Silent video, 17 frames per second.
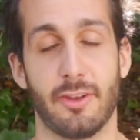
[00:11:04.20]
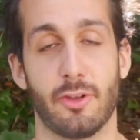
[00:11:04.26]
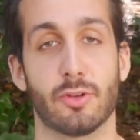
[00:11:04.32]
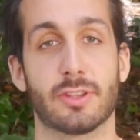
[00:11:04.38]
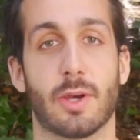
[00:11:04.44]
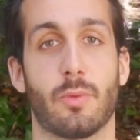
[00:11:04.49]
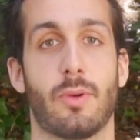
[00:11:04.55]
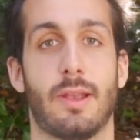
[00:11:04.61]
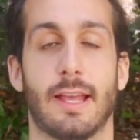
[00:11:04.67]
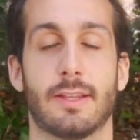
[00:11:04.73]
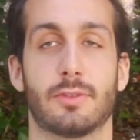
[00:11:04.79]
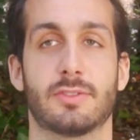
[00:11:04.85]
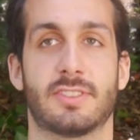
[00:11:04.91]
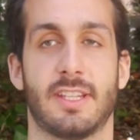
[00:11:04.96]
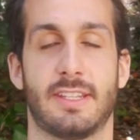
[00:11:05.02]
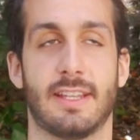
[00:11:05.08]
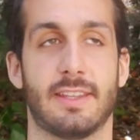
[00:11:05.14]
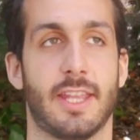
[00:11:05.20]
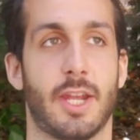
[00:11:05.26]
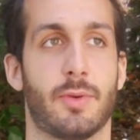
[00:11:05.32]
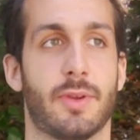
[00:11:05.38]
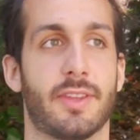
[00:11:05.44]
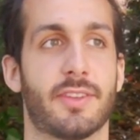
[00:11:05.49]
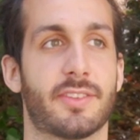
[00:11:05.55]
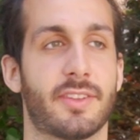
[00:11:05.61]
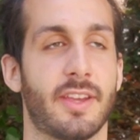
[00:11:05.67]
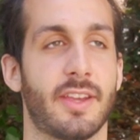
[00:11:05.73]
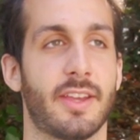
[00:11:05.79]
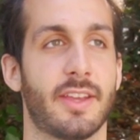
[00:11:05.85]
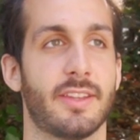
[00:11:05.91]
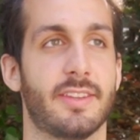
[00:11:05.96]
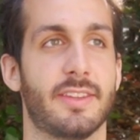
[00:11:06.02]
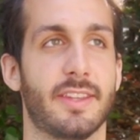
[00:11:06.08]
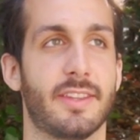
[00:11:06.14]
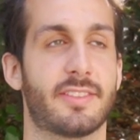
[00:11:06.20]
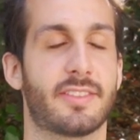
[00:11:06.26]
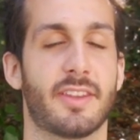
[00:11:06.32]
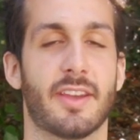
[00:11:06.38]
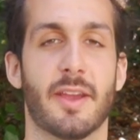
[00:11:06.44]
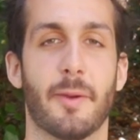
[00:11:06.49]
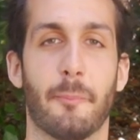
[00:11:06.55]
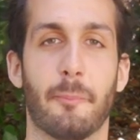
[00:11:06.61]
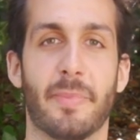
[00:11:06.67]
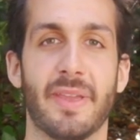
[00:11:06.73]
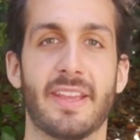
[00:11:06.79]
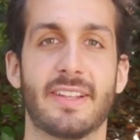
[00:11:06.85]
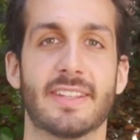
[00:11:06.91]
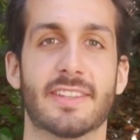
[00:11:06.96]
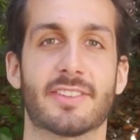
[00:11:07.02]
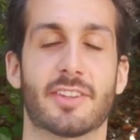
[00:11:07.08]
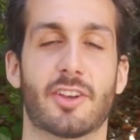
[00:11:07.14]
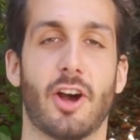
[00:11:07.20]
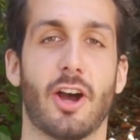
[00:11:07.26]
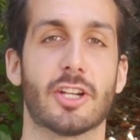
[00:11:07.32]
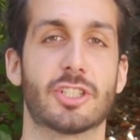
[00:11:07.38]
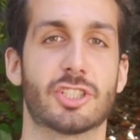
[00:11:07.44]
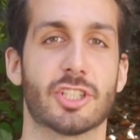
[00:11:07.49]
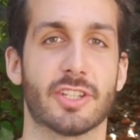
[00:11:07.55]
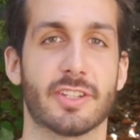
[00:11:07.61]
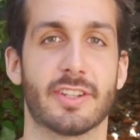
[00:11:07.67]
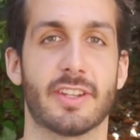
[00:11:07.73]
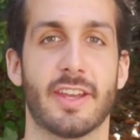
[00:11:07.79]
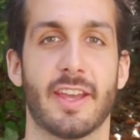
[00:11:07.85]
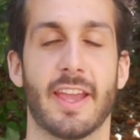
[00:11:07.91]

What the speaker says: note, I would like to say that there is this big discussion